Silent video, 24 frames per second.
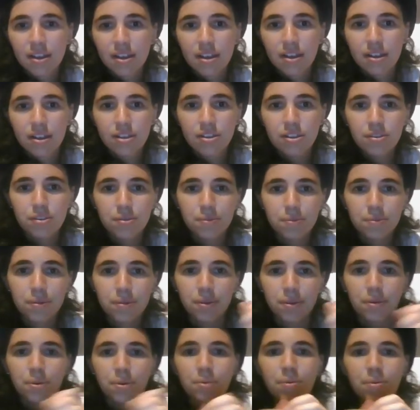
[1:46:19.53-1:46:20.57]
You
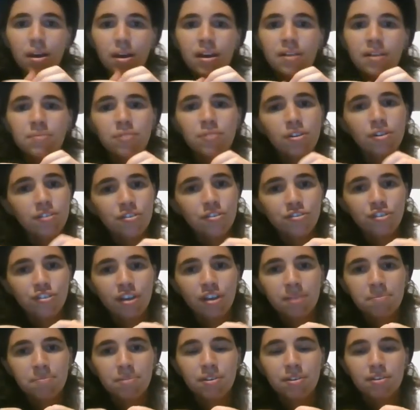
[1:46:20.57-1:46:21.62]
know I am not a
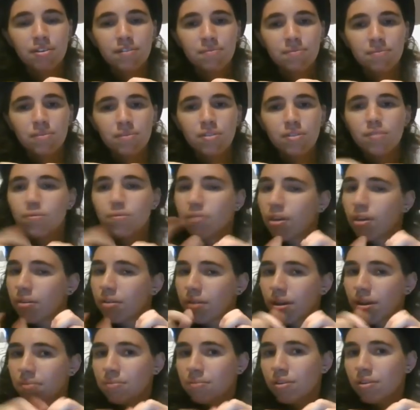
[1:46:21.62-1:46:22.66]
champion
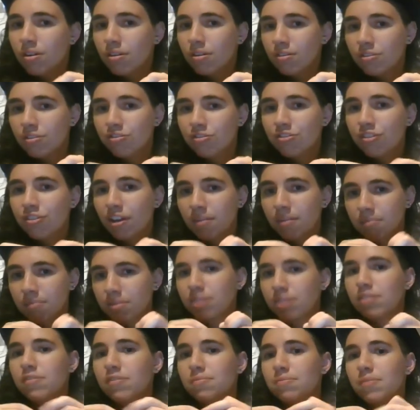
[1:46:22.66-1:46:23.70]

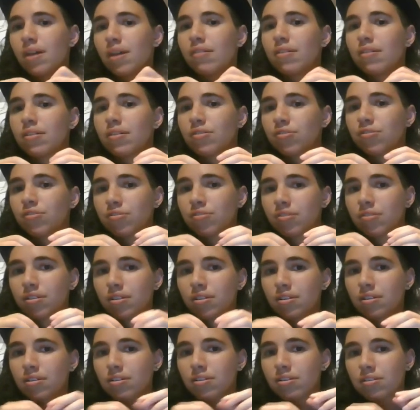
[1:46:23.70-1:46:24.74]
of marriage.
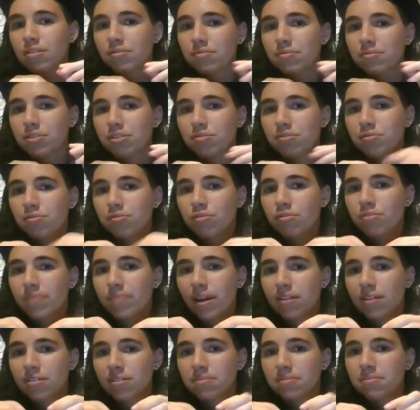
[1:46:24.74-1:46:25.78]
The real
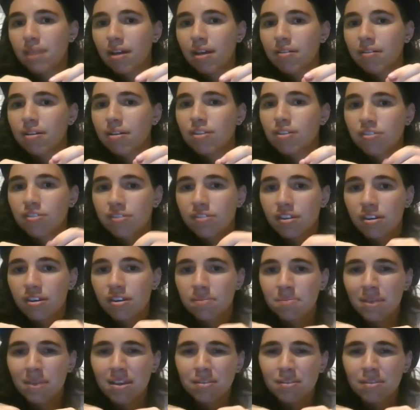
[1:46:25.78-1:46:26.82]
drawback to marriage is that it
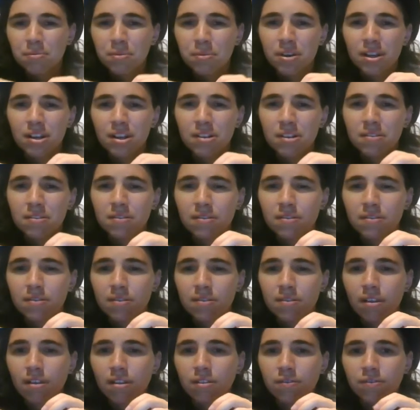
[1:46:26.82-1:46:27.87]
makes one
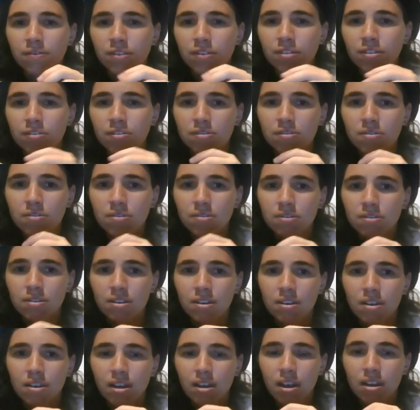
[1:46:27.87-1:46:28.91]
unselfish,
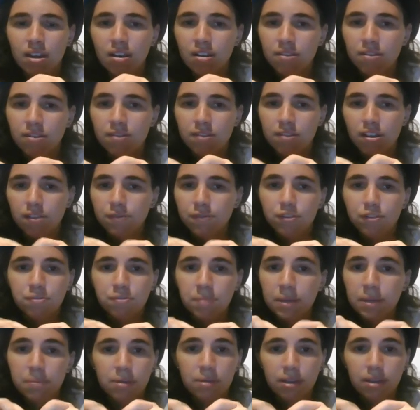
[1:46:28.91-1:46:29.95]
and unselfish
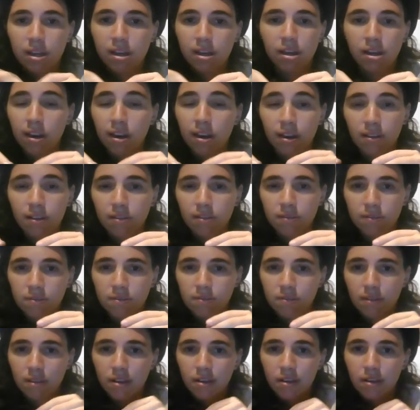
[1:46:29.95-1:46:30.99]
people are colourless.
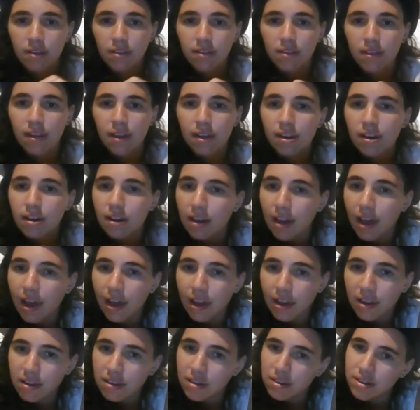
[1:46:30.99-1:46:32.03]
They
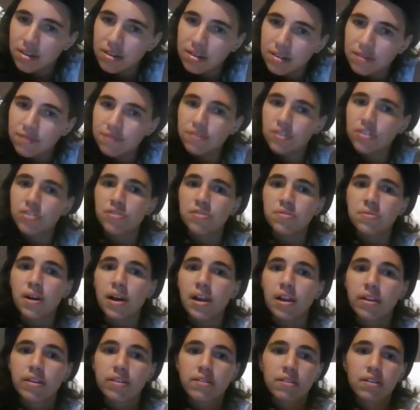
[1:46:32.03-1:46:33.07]
lack
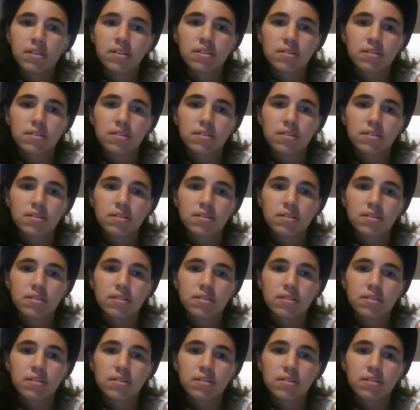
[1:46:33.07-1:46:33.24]
individuality.